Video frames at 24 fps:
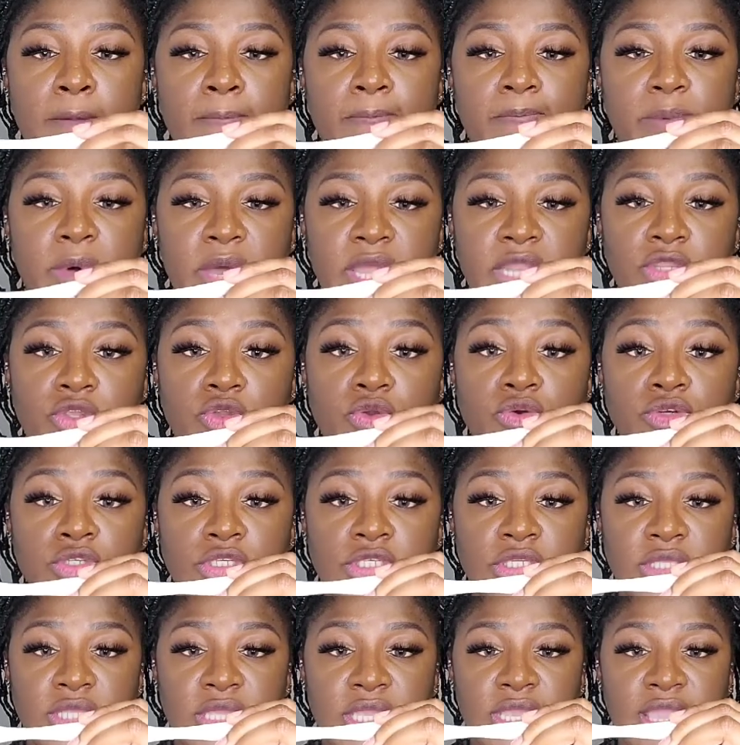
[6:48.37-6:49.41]
But
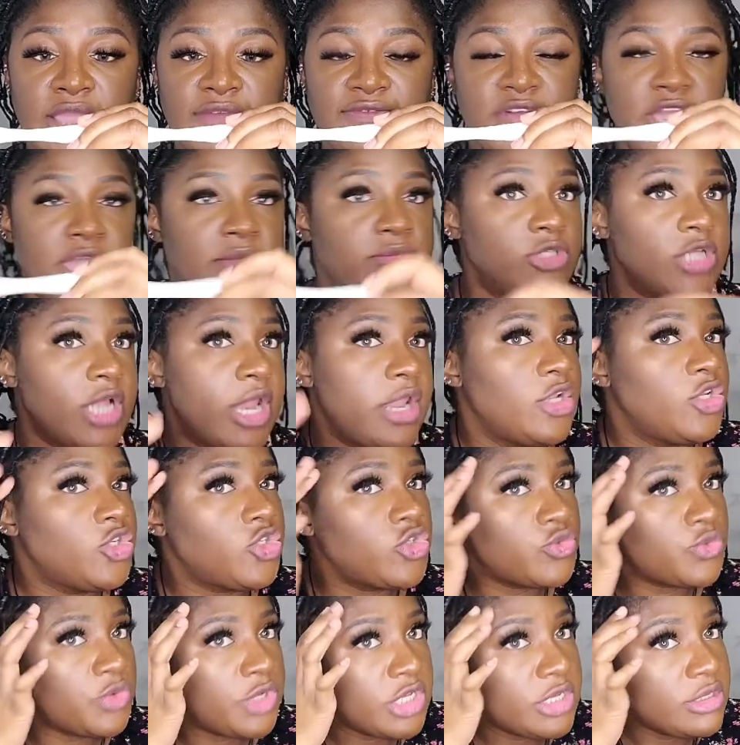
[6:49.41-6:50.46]
usually if I'm trying to
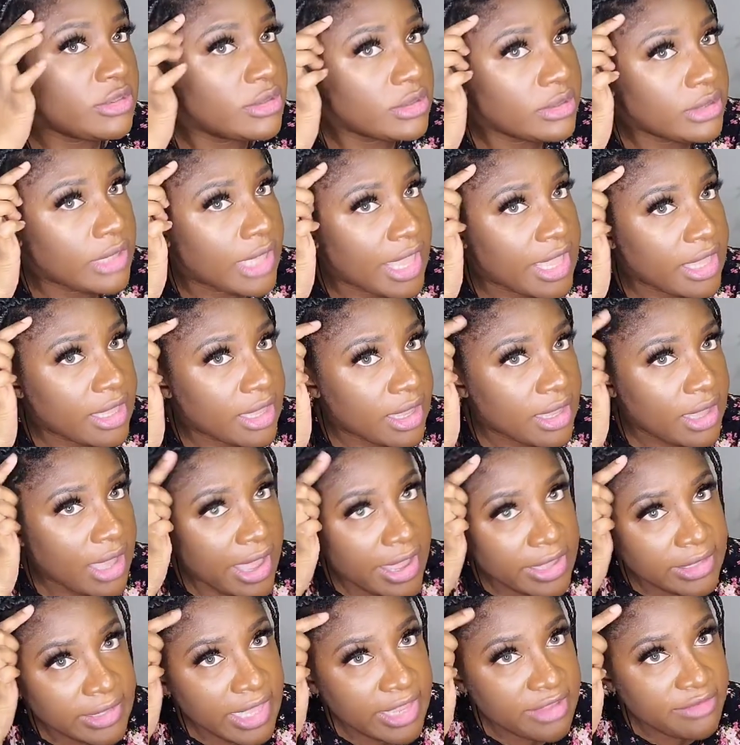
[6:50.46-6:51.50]
treat like
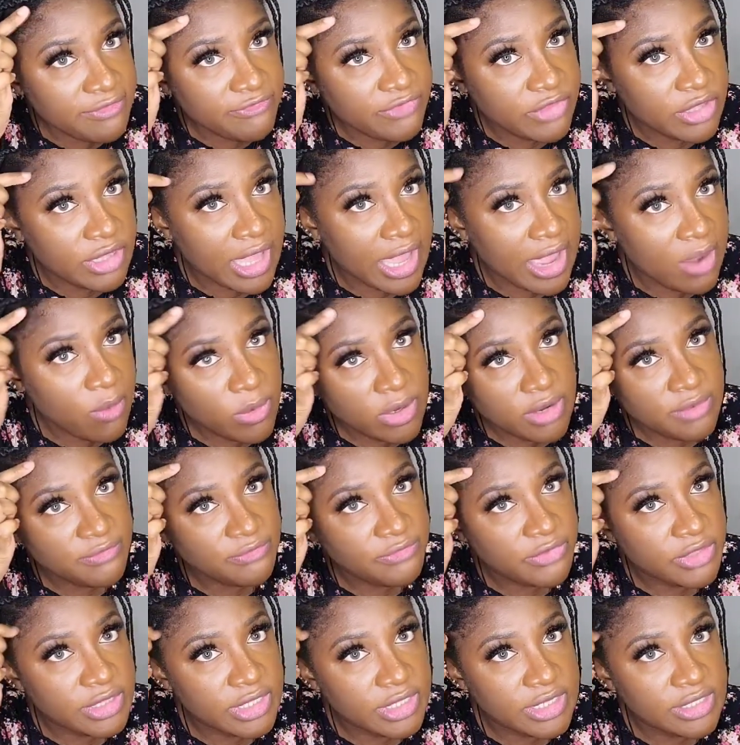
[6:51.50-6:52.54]
I like fill I want to
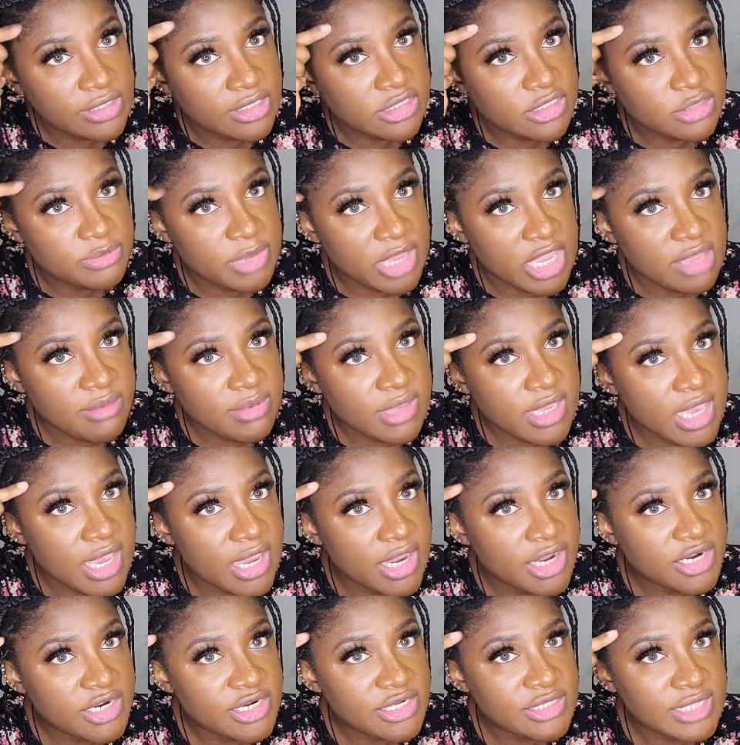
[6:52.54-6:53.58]
fill in this baby
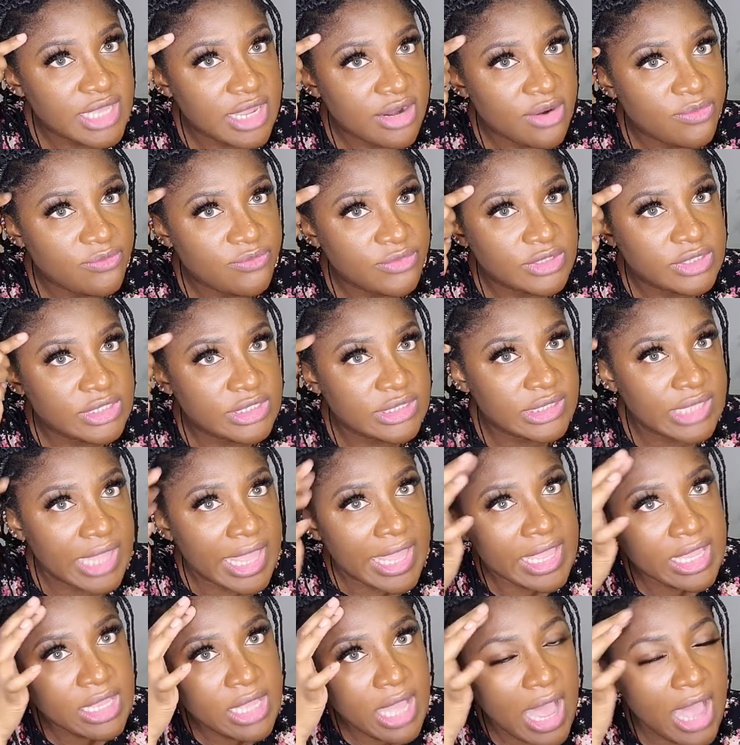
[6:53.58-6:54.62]
hairs. I don't really
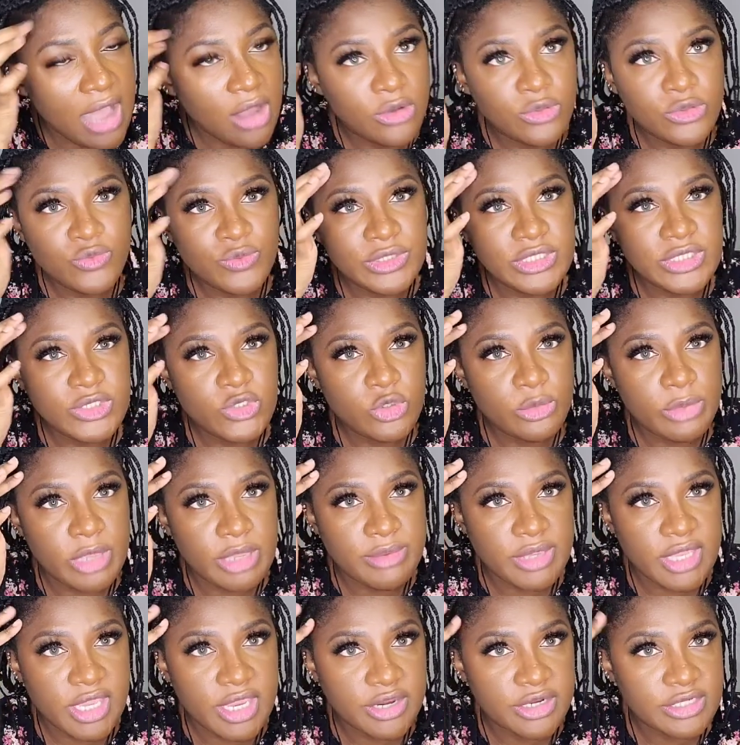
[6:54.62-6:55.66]
like I don't really do
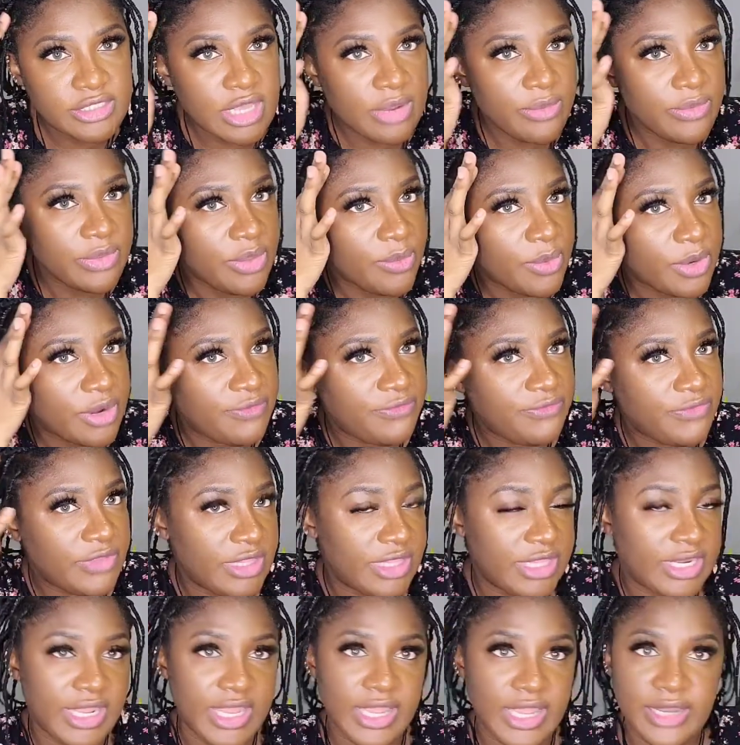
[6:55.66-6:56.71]
baby hairs. I really want to
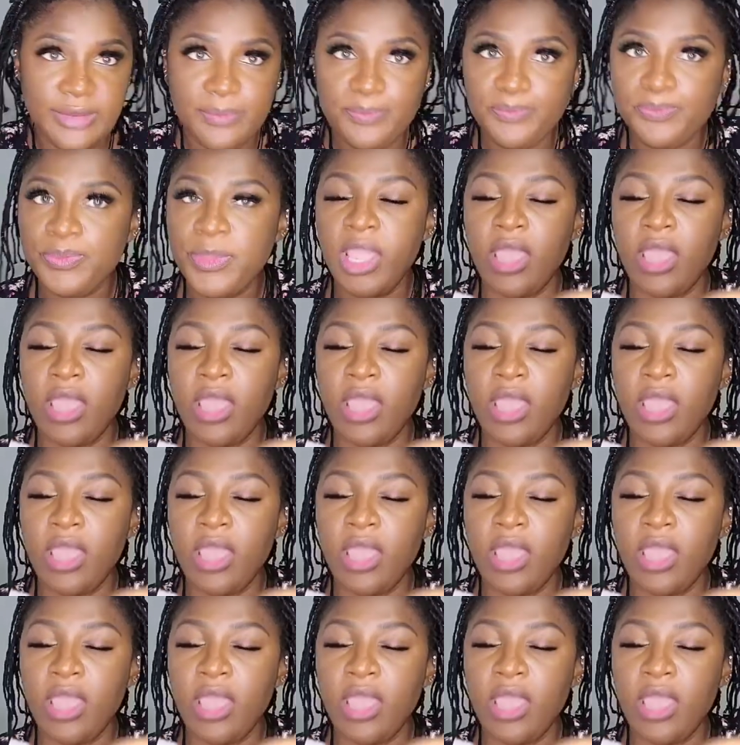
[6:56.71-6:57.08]
fill it in.